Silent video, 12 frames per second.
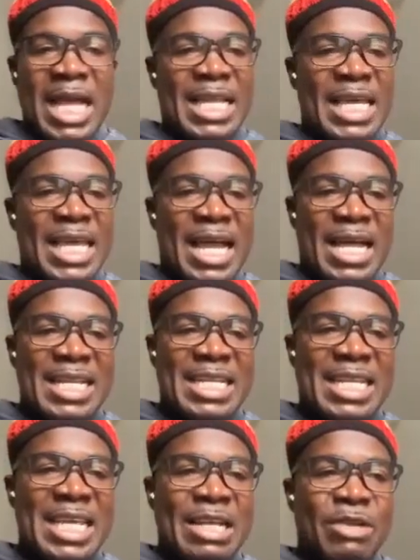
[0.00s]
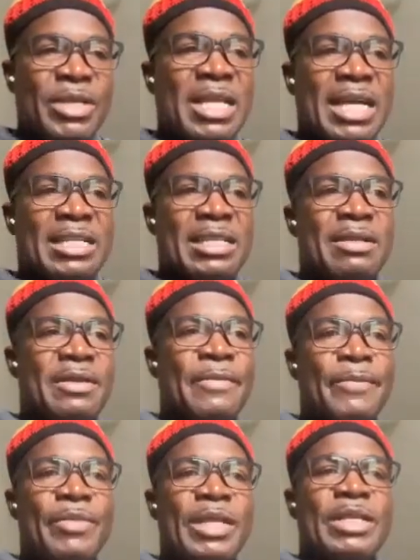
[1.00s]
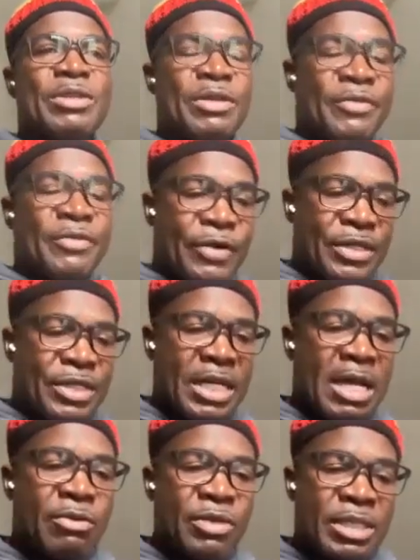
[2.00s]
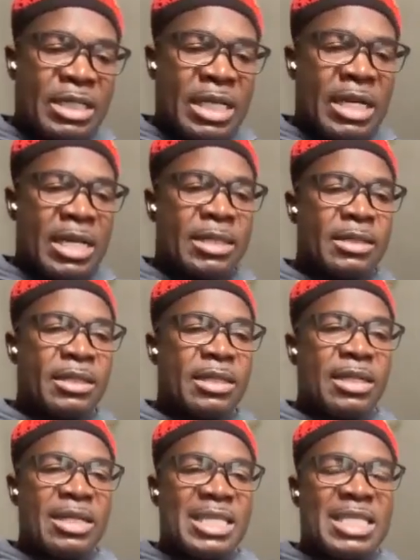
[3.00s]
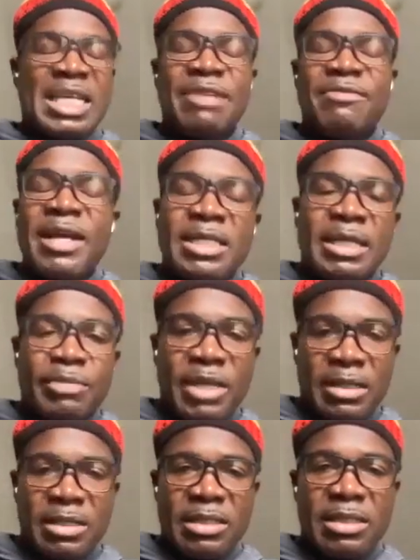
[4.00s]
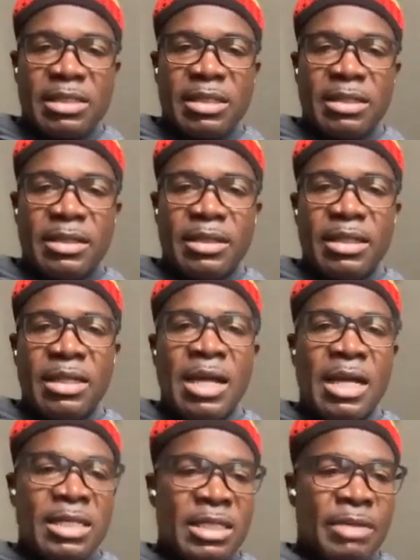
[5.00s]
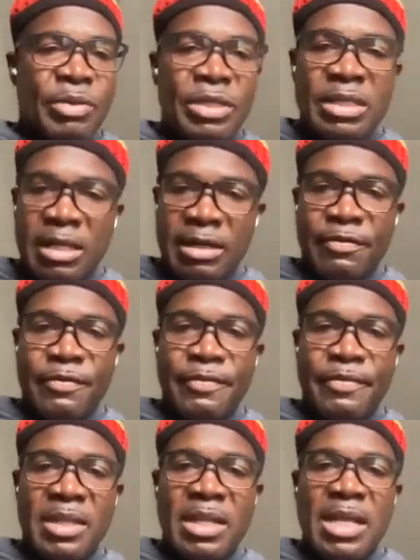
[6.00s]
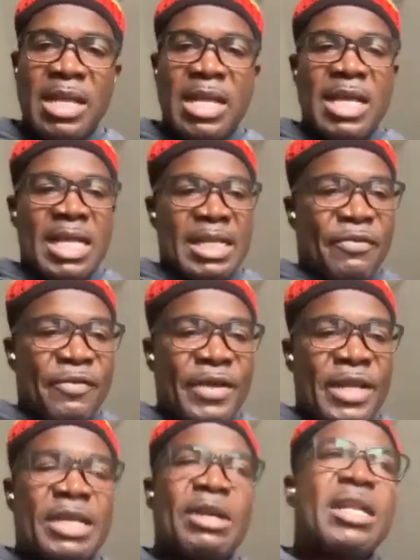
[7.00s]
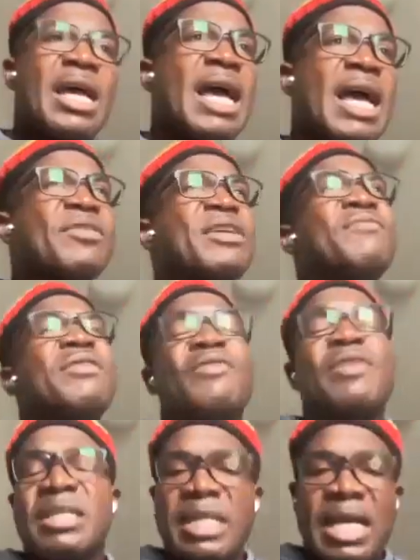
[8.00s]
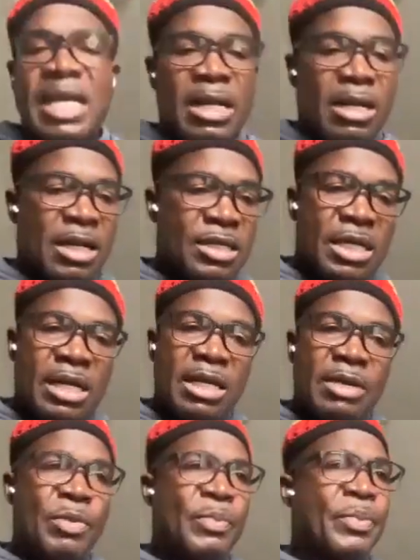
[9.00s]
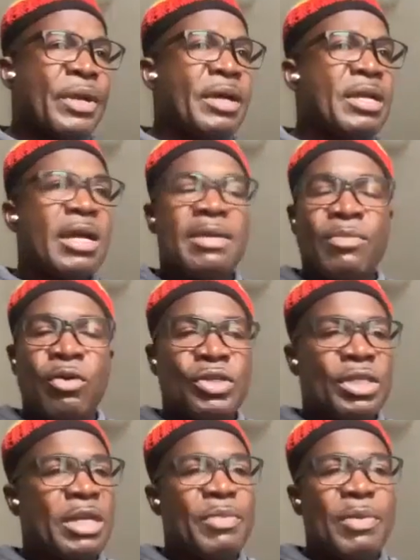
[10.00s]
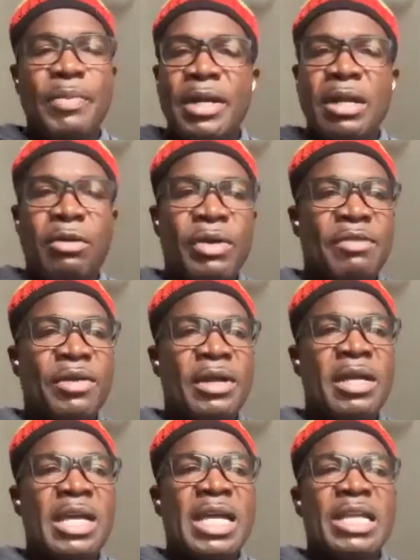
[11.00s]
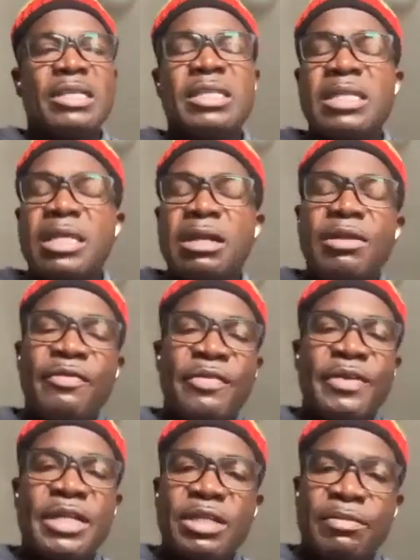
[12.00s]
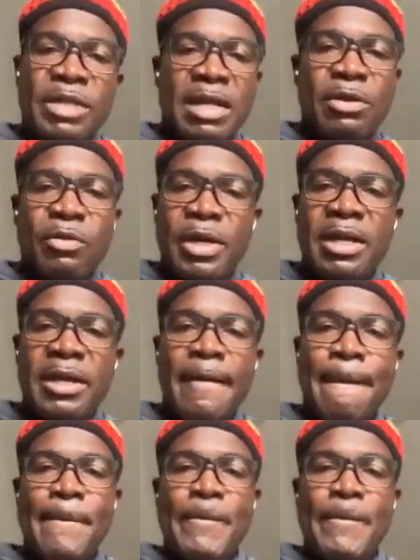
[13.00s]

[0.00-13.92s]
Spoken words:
And he can't deal with that. So the first thing I would say, self-acceptance. Accept yourself. The feeling you're gonna have, even if you're psychologically prepared or emotionally prepared or whatever, you're still gonna feel some type of way.